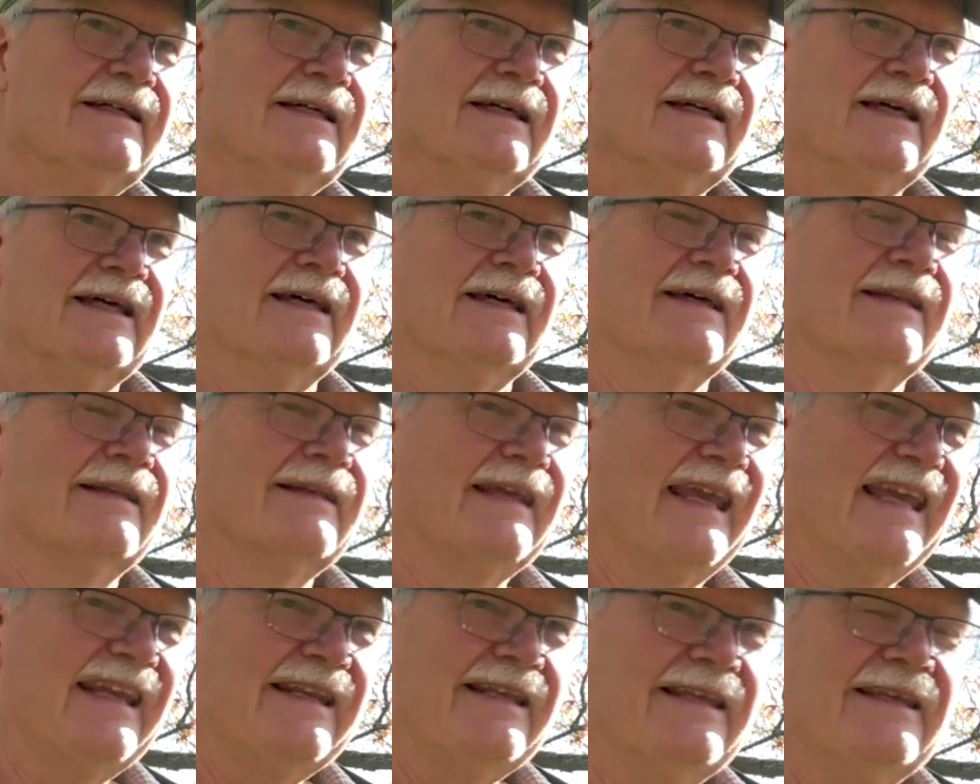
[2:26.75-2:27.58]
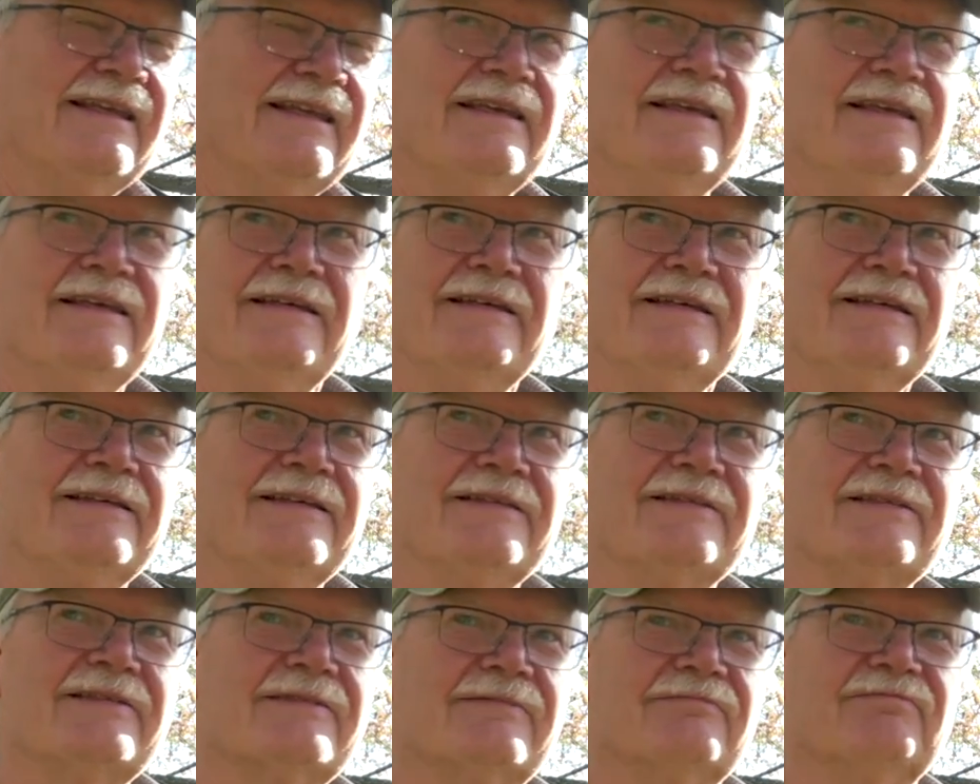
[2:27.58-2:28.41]
at
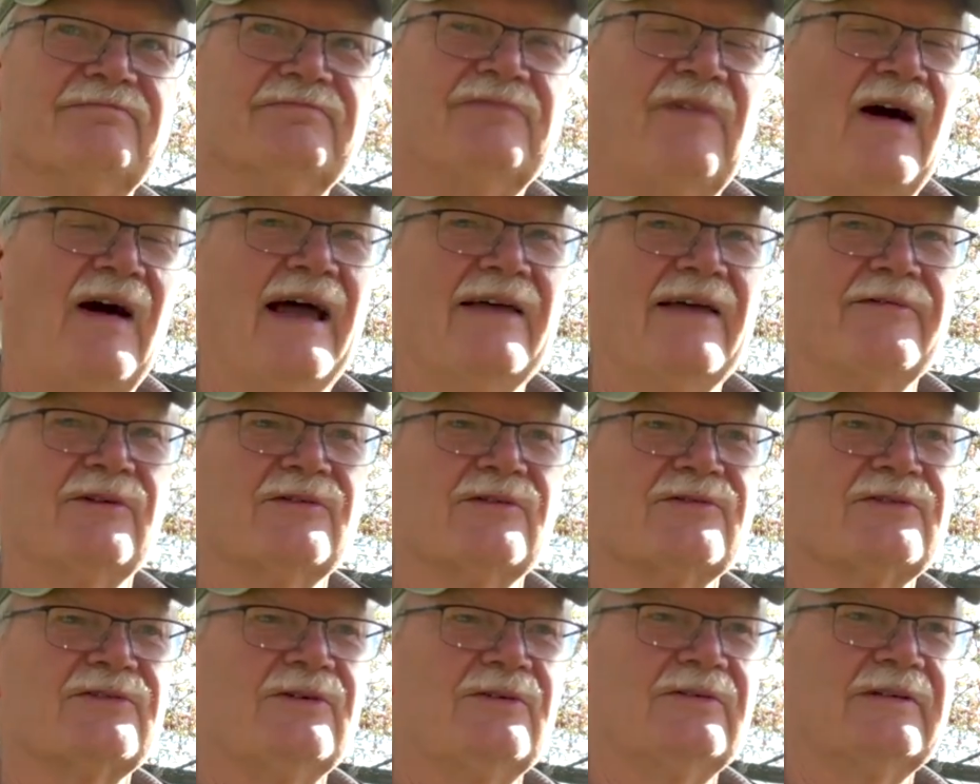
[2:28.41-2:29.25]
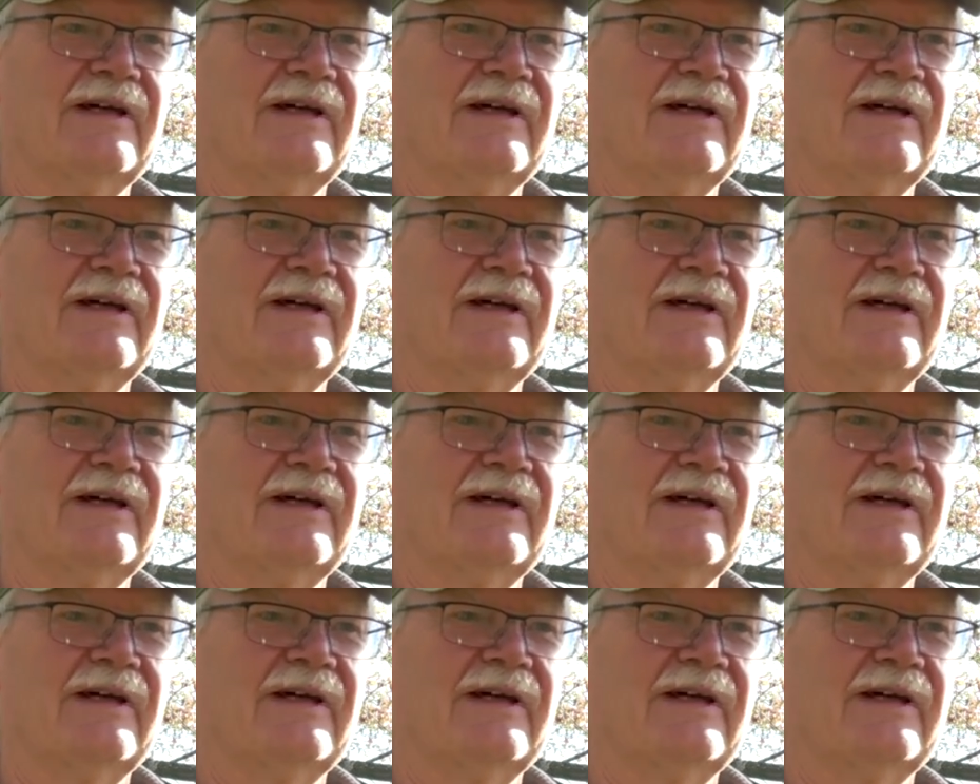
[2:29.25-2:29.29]
85 years old,